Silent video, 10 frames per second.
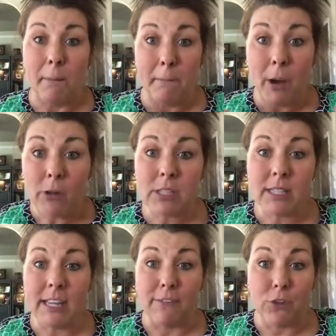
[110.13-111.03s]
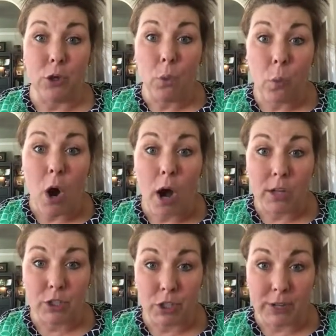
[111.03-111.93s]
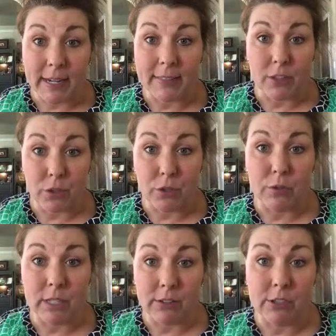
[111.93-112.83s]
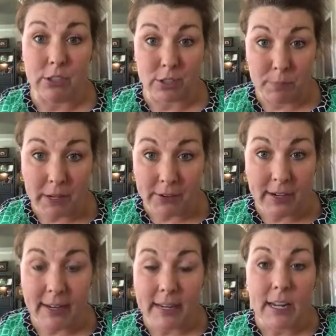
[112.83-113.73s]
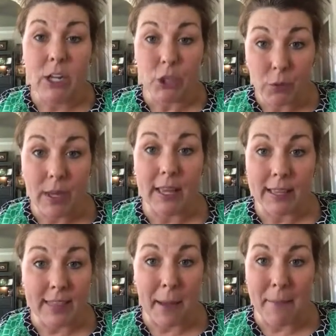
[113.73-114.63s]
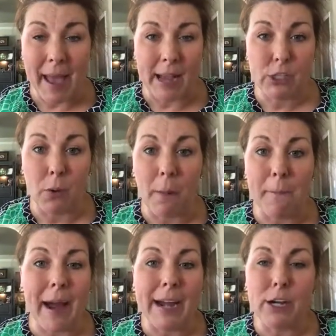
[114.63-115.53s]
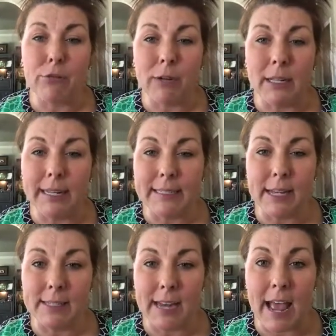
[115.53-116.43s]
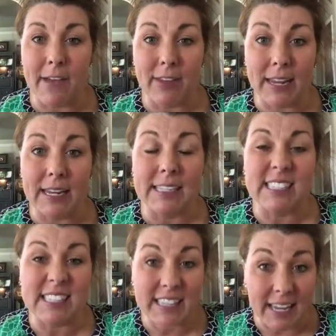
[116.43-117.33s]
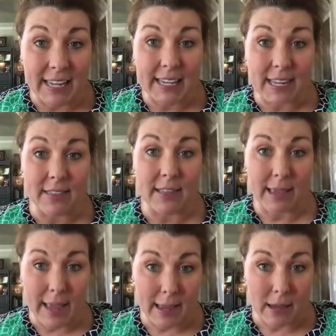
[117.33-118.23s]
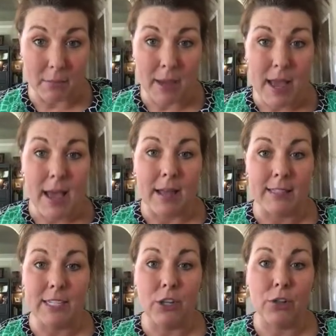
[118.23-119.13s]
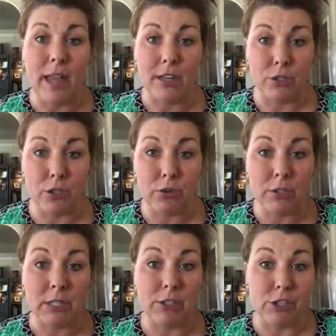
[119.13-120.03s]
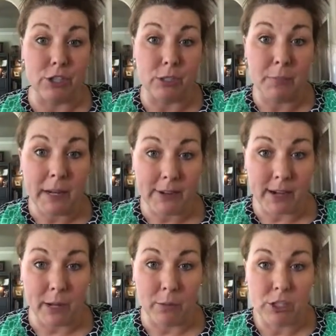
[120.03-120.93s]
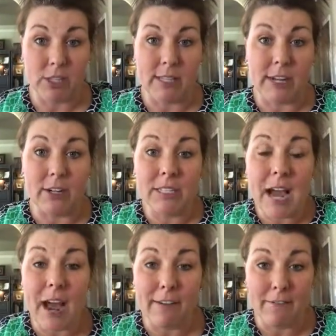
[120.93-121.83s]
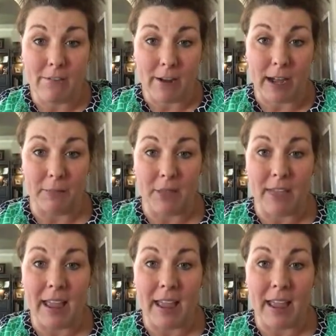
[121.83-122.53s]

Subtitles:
Mostly if you walk during the due diligence period, you can get that back. So a buyer really doesn't have any skin in the game until that due diligence period, which is their time frame that